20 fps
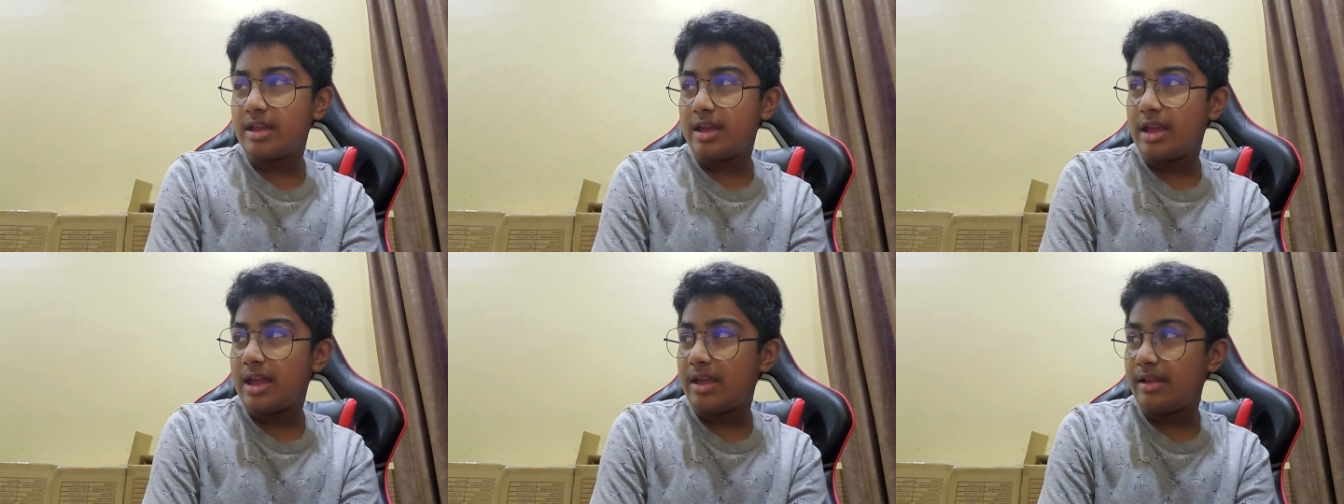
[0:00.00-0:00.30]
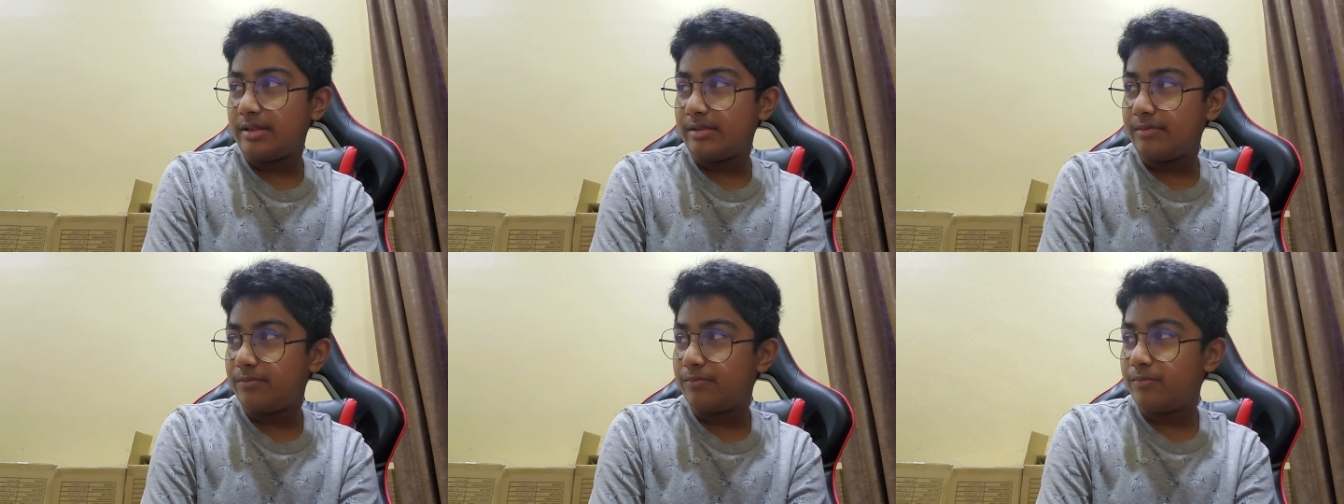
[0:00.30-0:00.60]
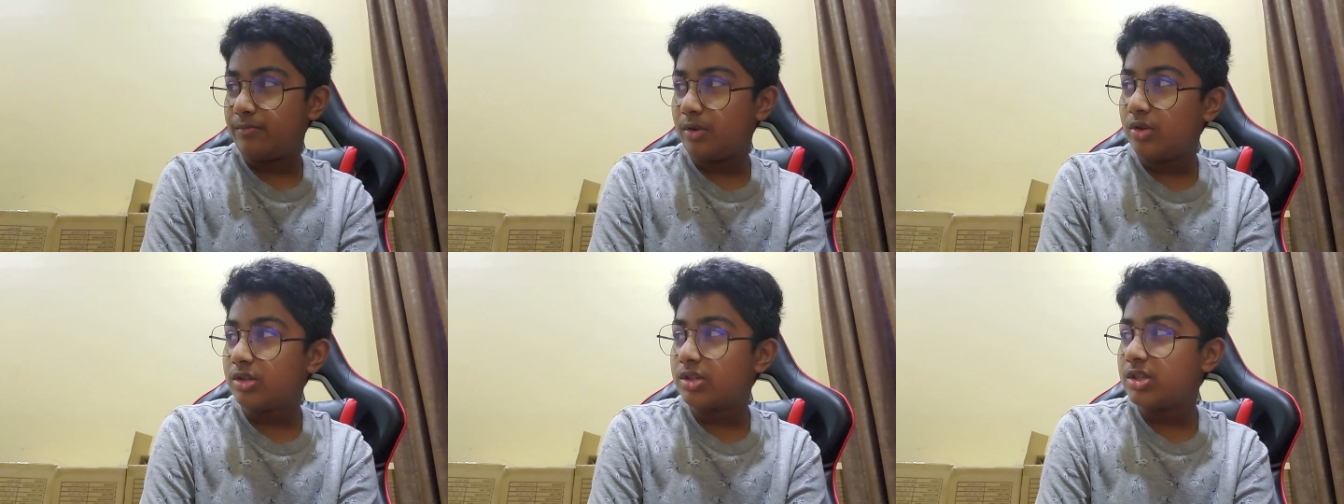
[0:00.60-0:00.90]
and
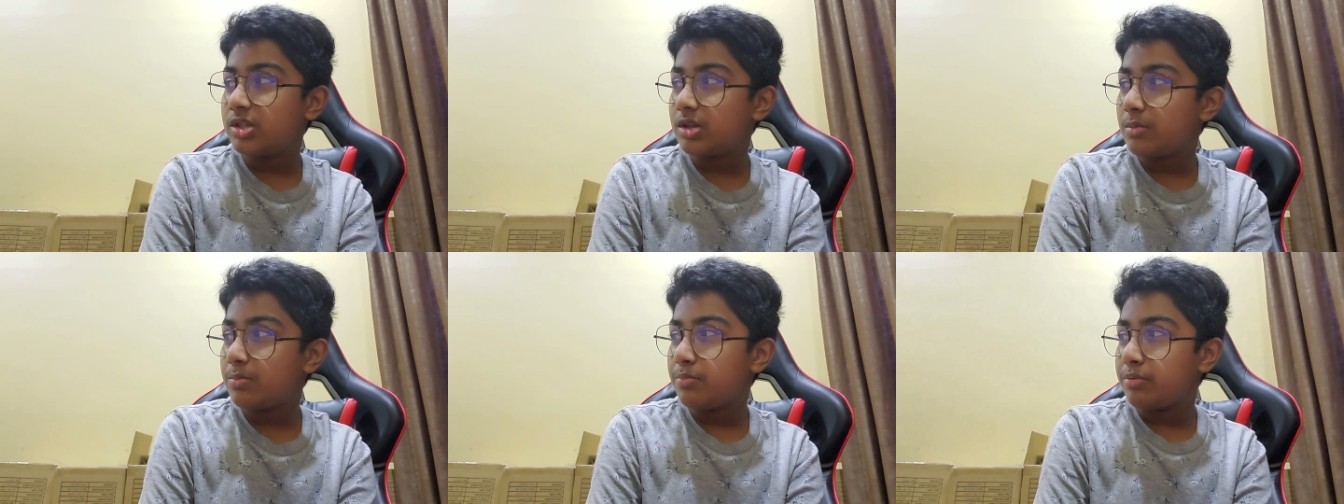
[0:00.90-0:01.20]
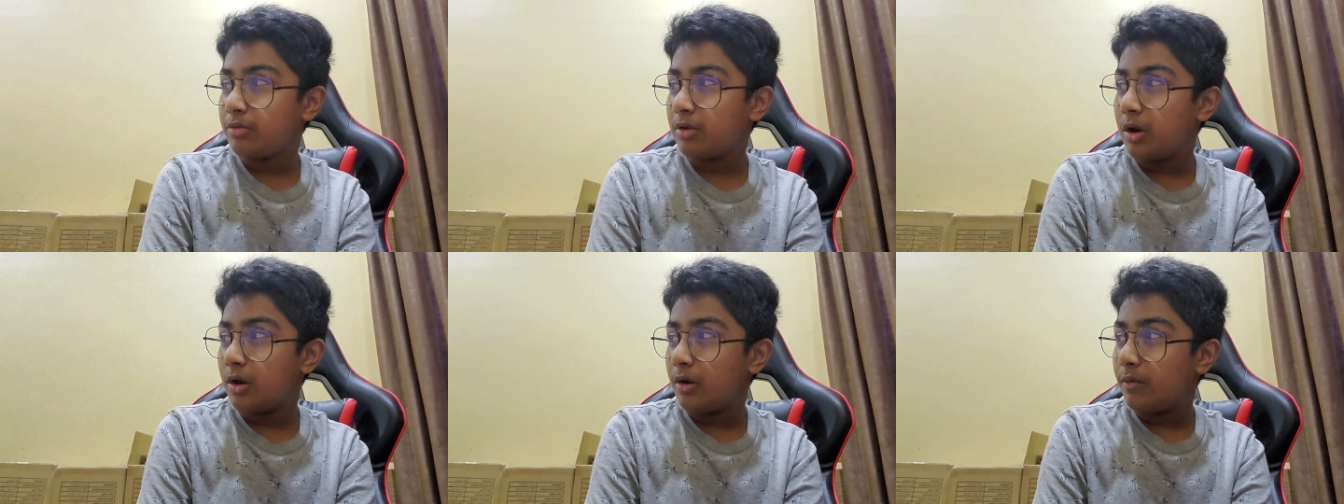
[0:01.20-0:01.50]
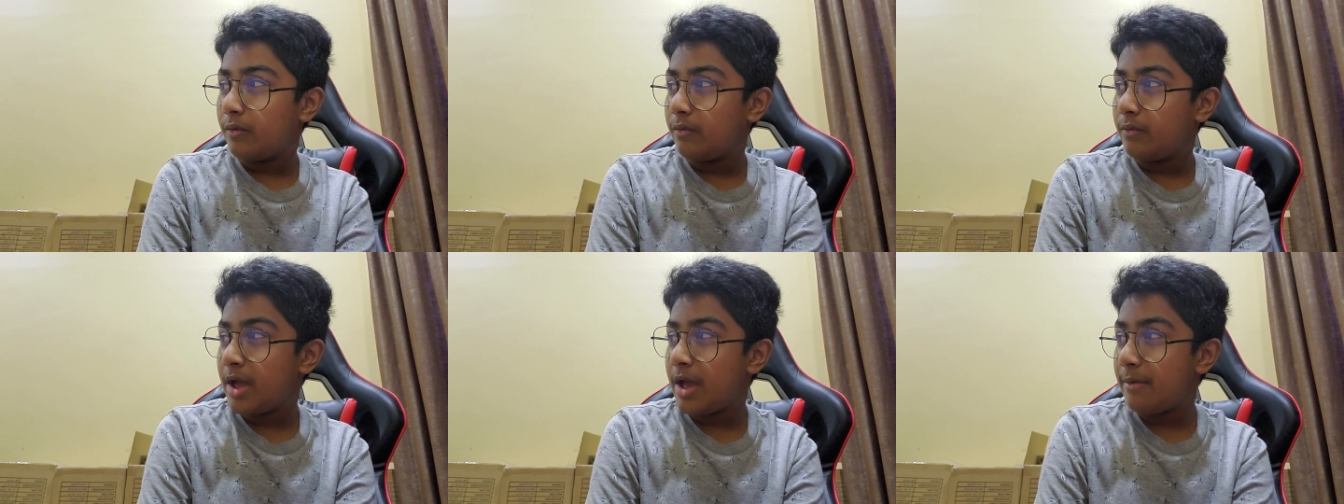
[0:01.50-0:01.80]
also
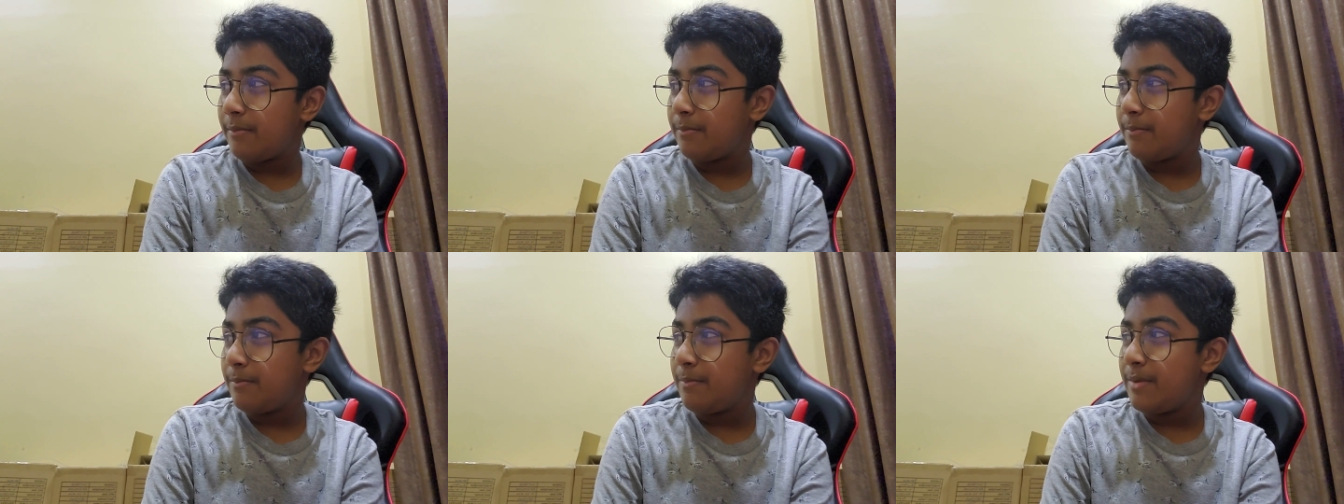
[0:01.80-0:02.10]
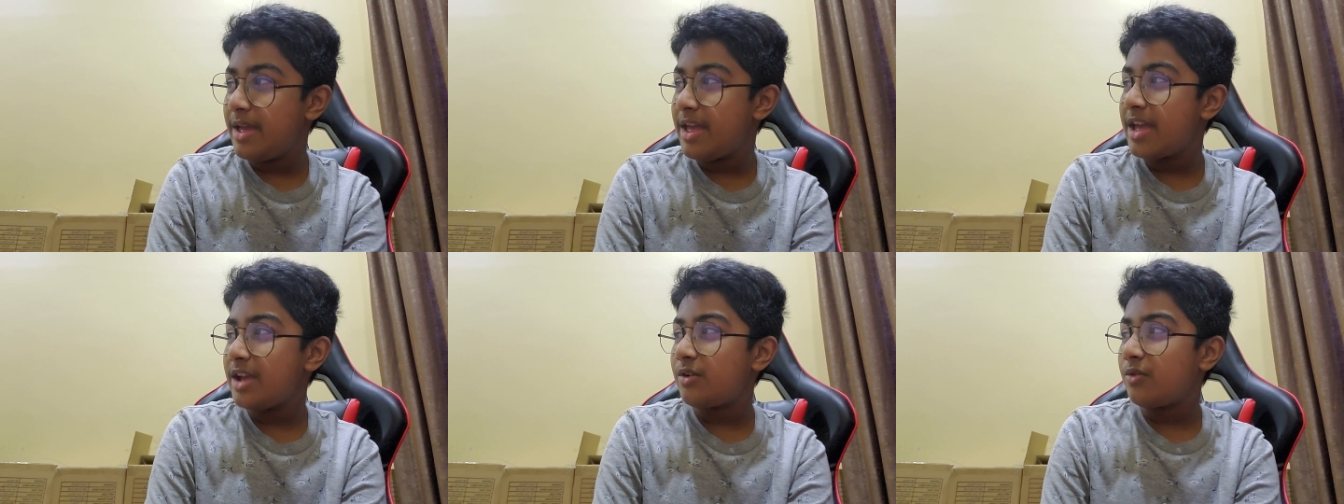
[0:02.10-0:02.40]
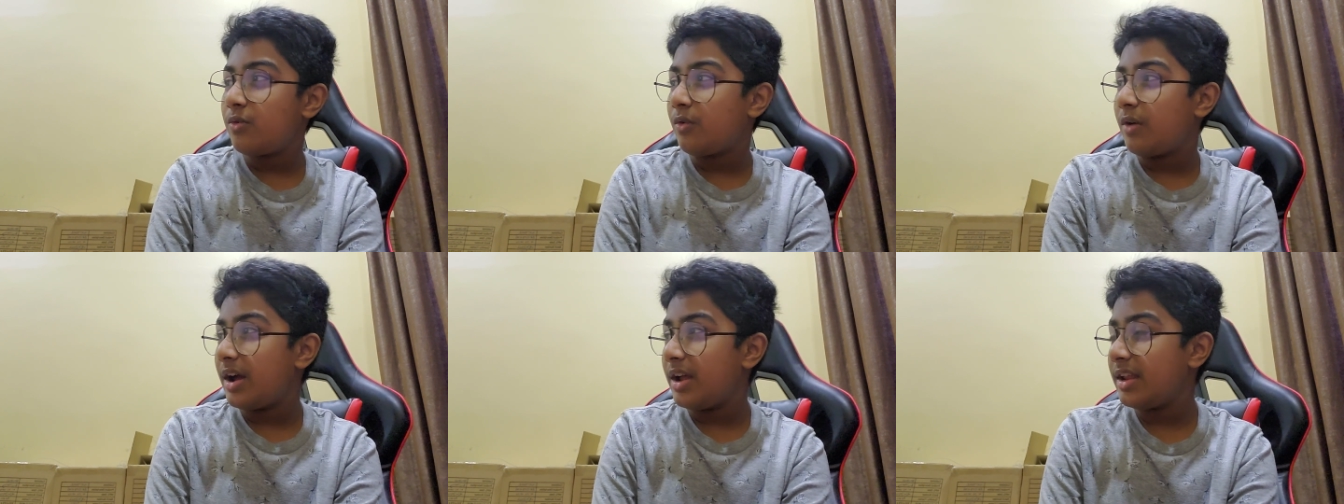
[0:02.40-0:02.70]
pro we have big
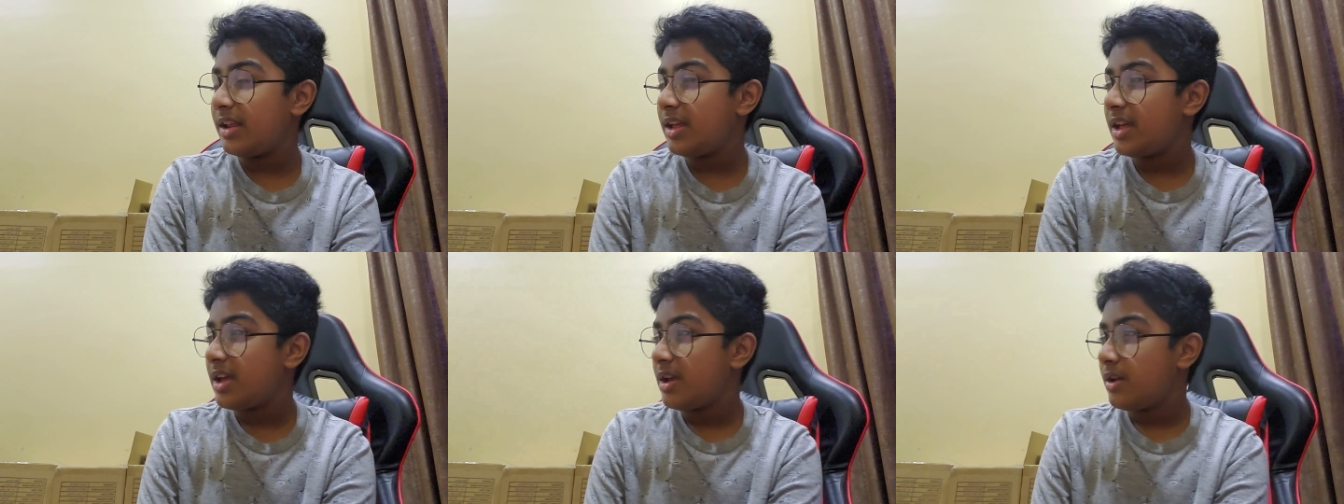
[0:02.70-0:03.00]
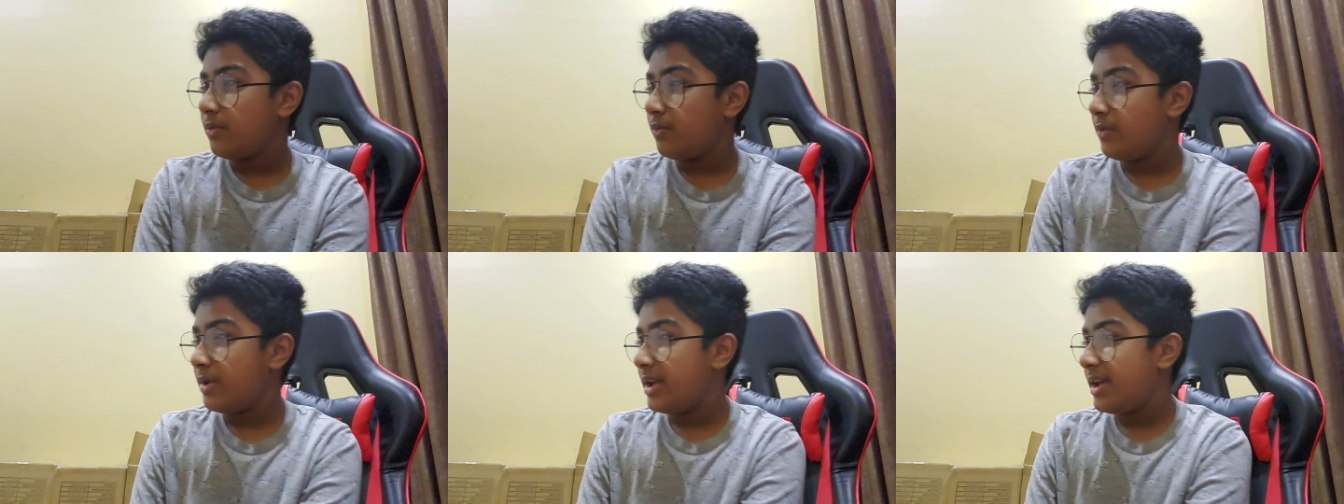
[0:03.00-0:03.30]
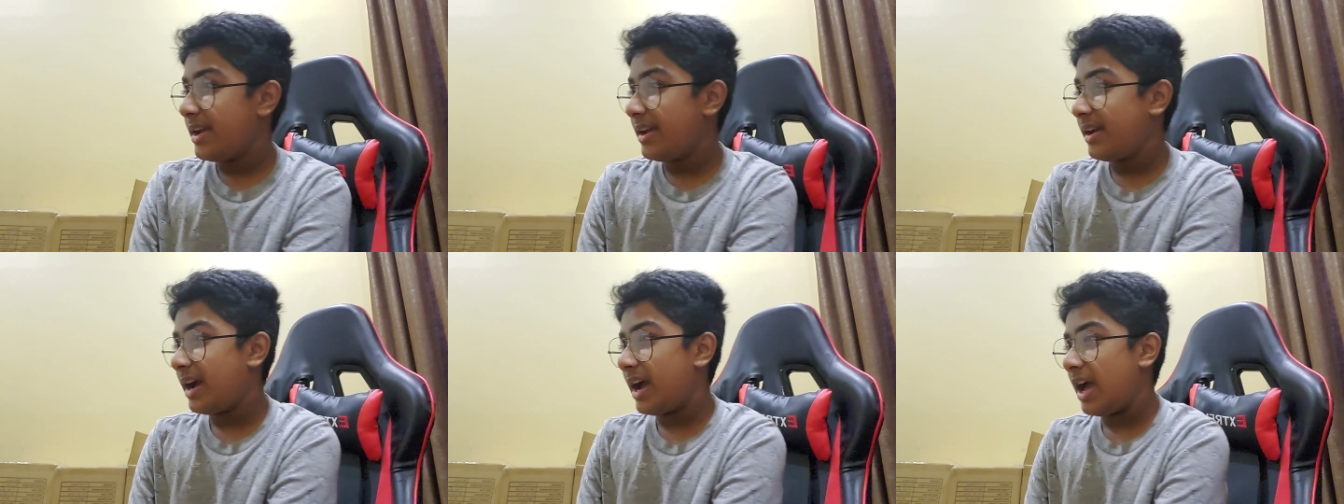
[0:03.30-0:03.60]
one
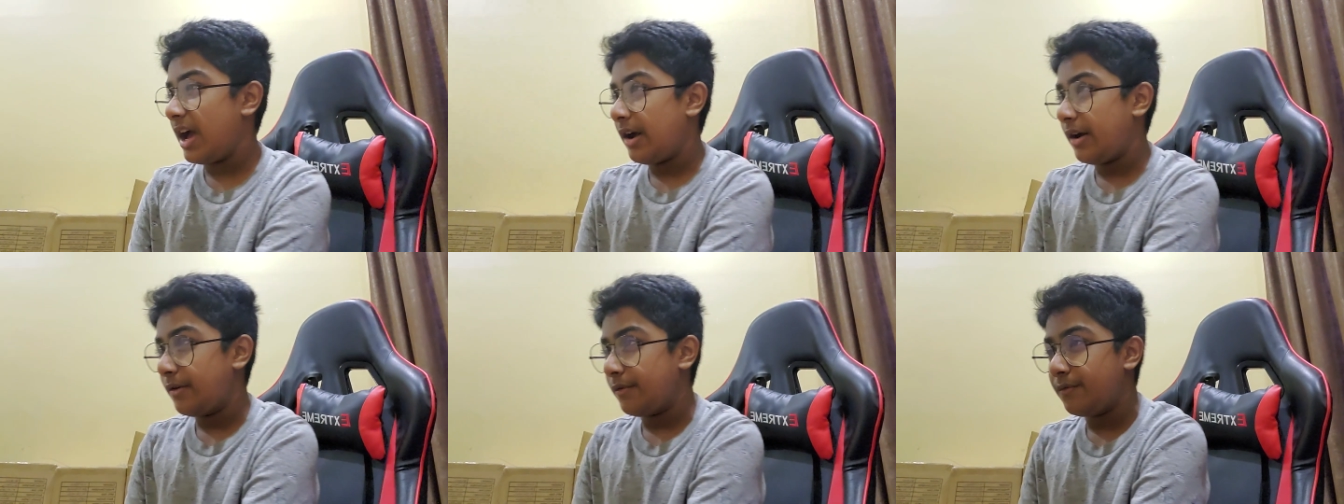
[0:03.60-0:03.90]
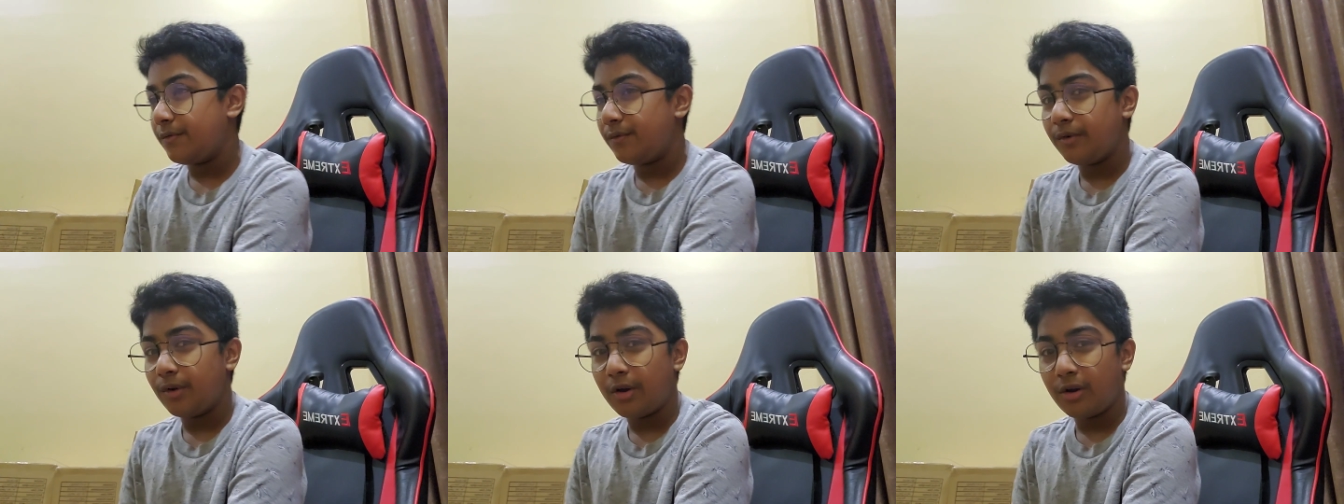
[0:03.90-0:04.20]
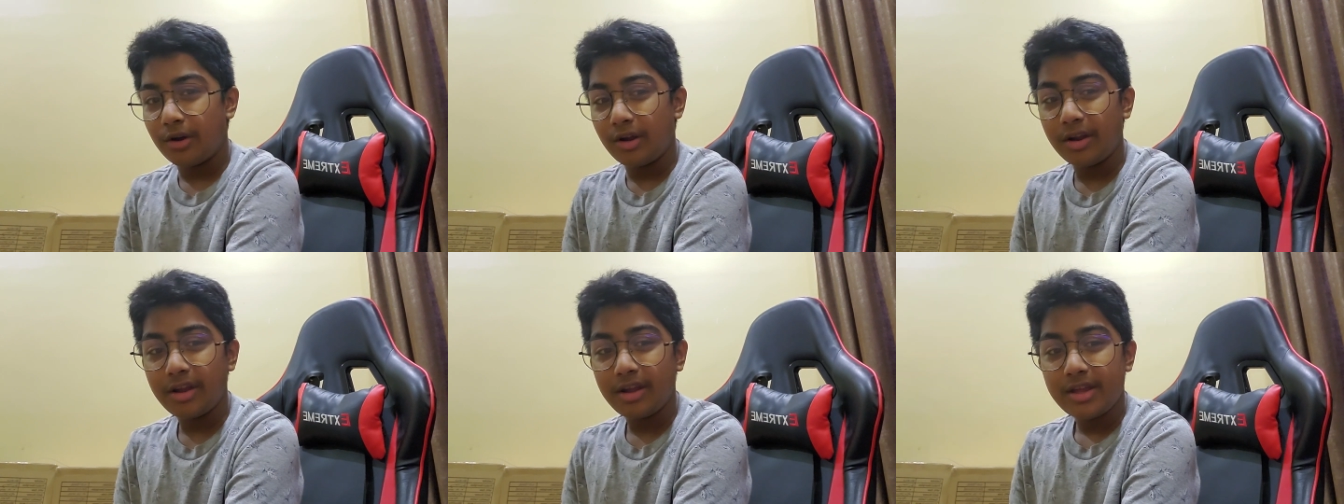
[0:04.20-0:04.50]
we have
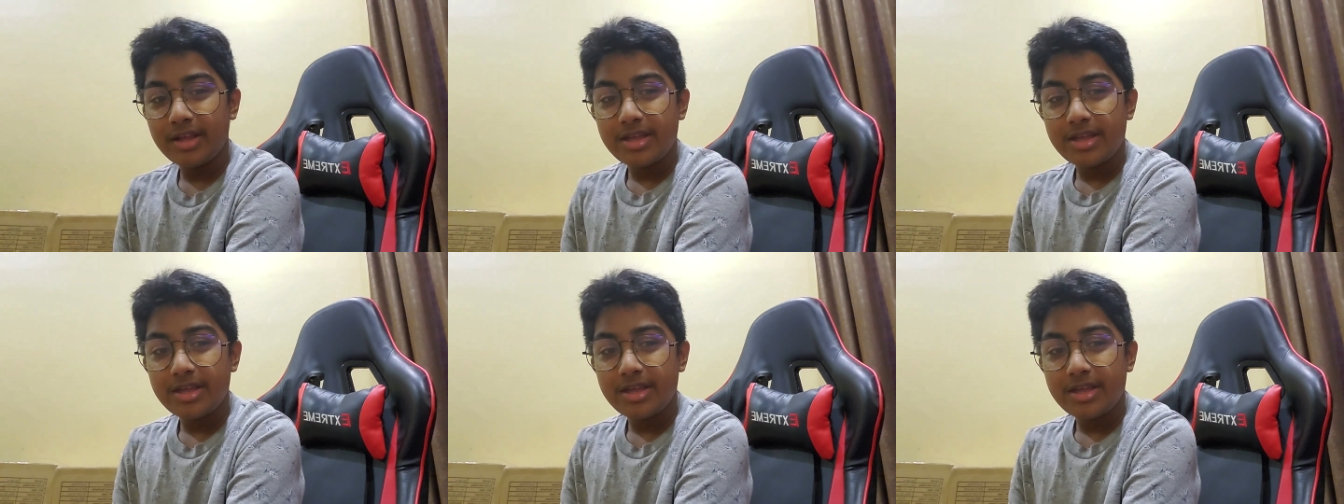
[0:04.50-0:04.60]
for